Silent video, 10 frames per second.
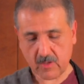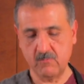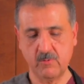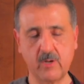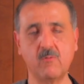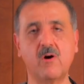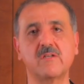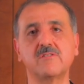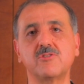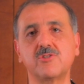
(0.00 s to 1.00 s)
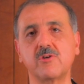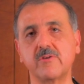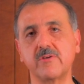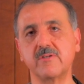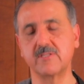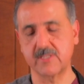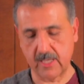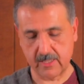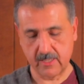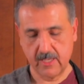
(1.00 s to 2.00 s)
What I wanted to show you is
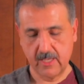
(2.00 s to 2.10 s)
that